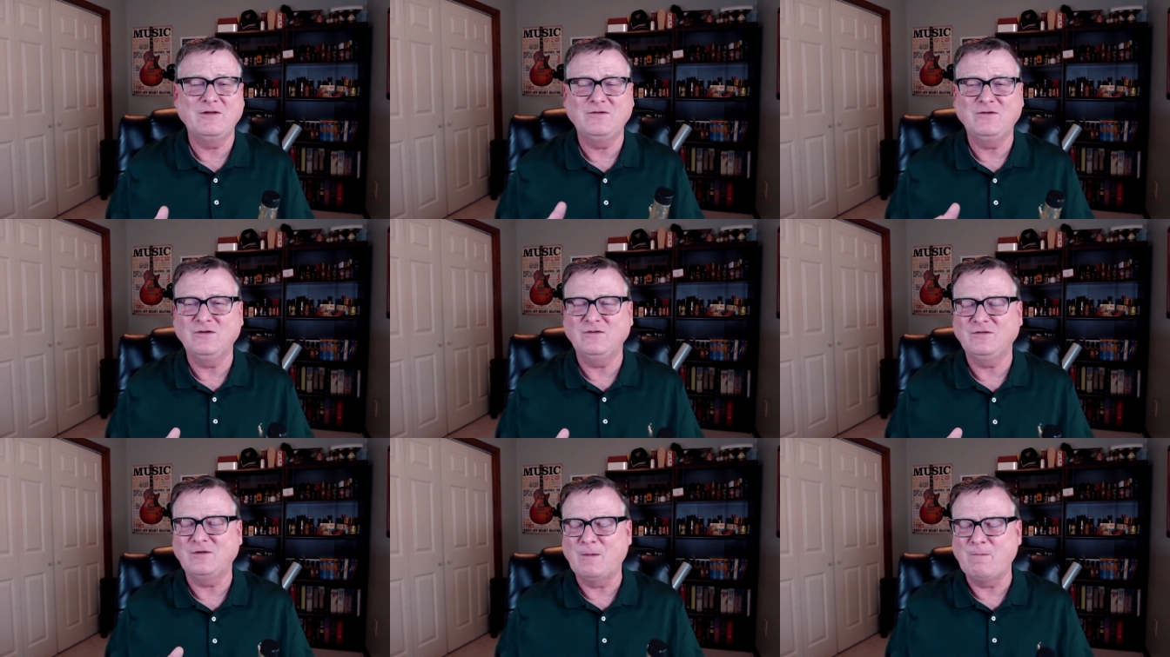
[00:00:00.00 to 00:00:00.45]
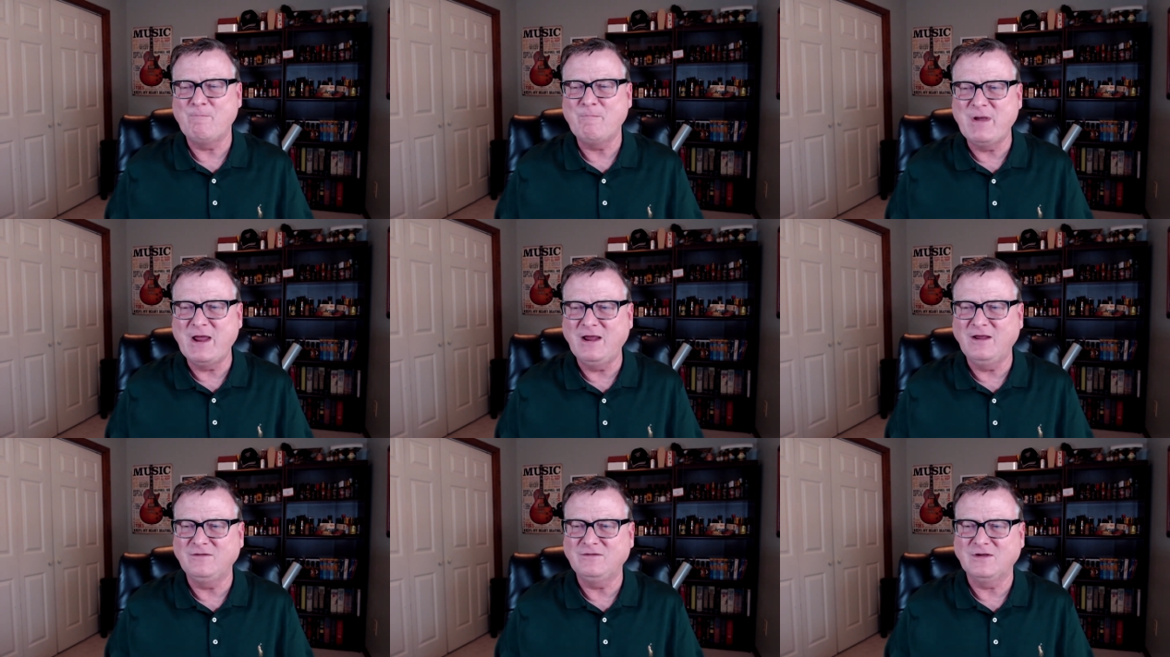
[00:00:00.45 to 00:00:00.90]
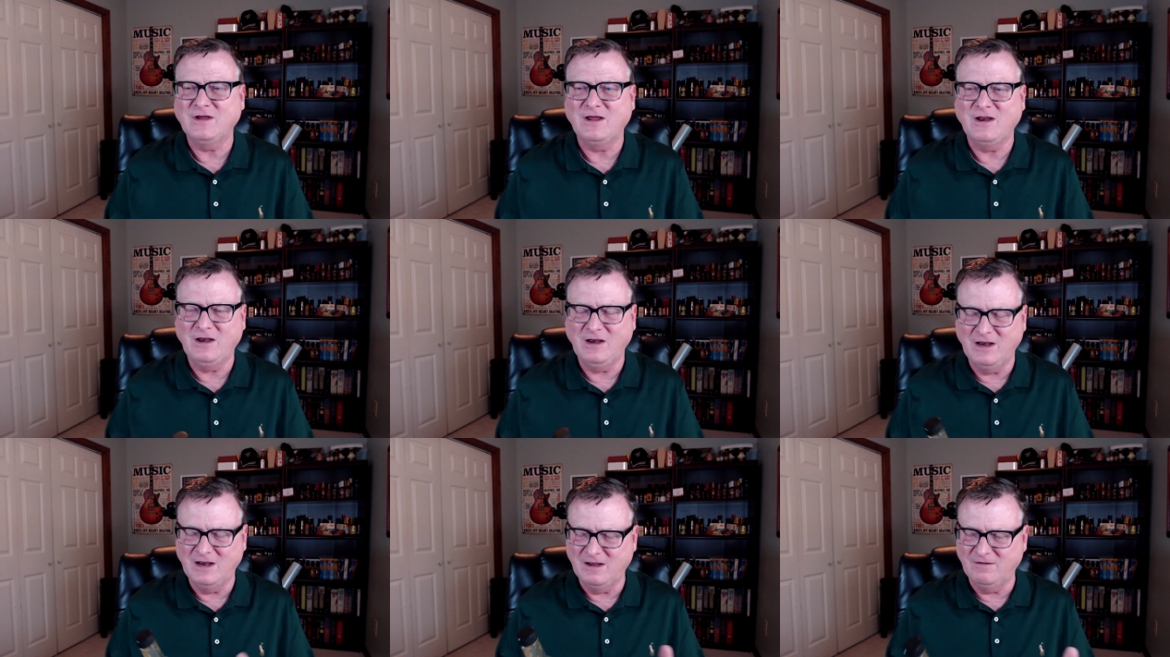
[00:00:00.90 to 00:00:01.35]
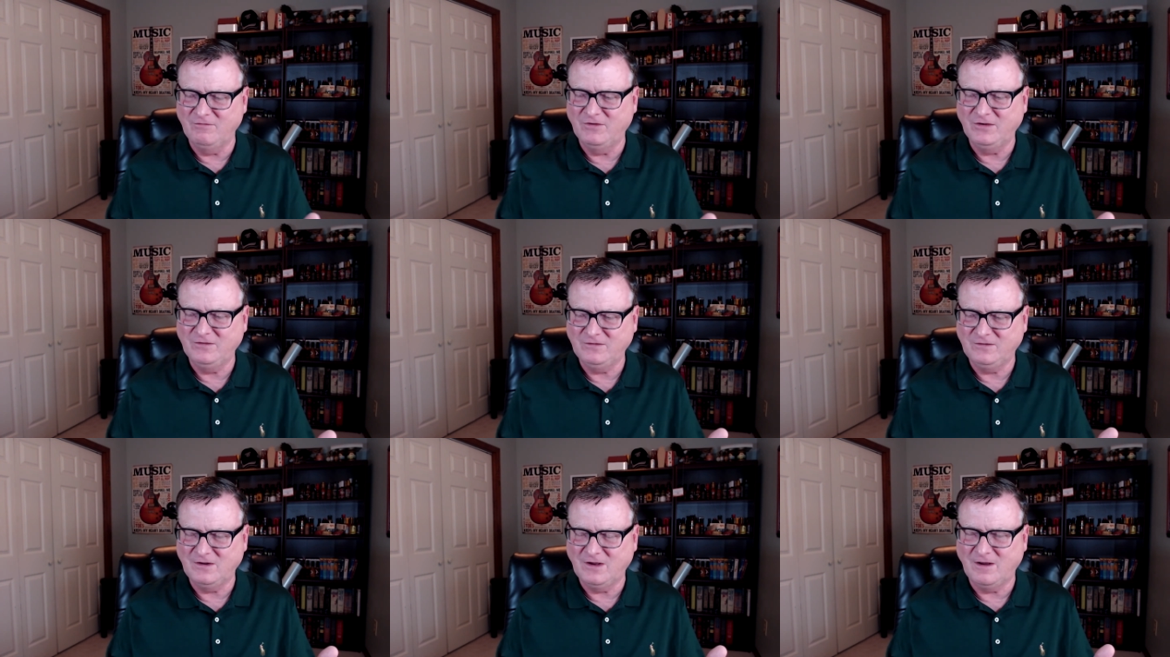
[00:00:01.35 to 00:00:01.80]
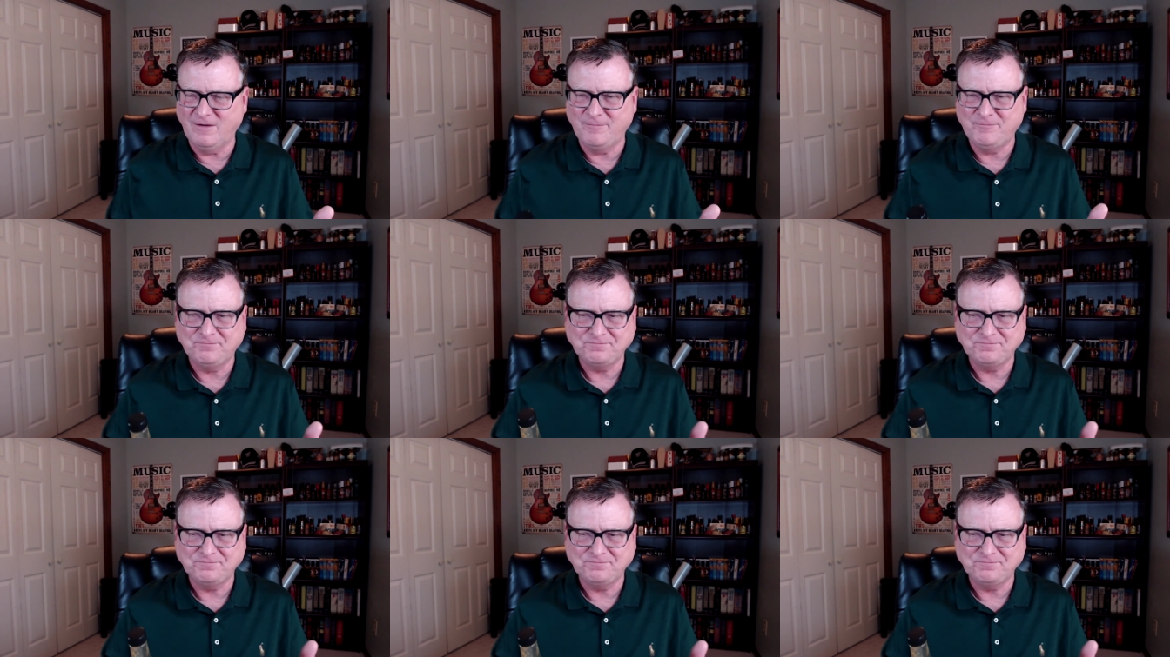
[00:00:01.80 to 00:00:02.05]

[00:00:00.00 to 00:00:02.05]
It's just amazing. I love this stuff.